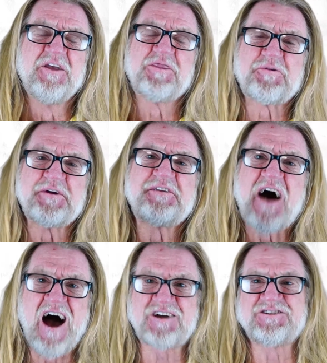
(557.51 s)
The
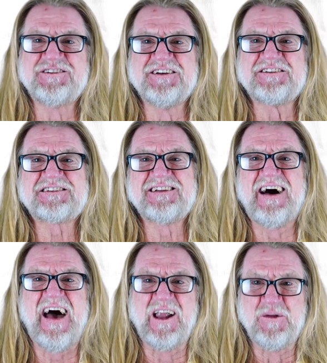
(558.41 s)
reductionist
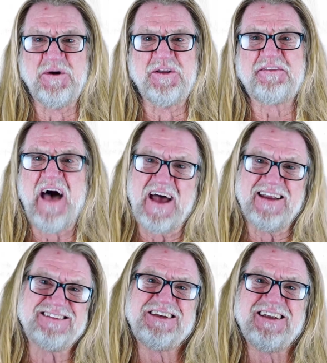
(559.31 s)
element that
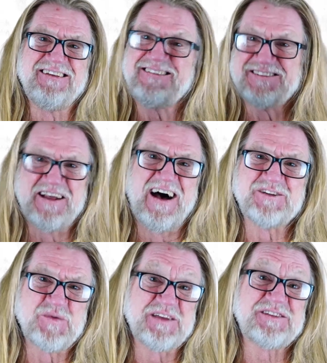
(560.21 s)
is in
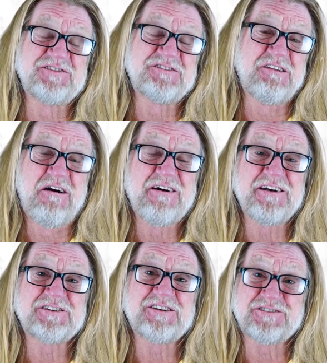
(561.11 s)
today's Western
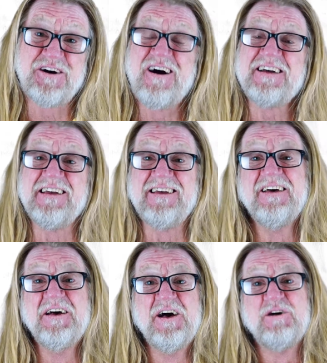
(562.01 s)
society
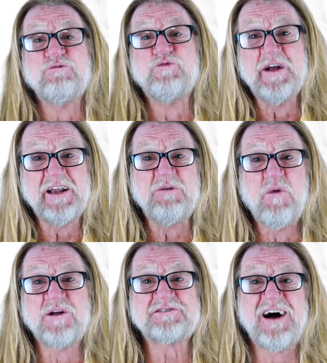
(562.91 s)
really
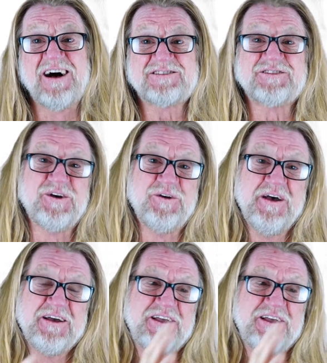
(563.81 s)
wants us to,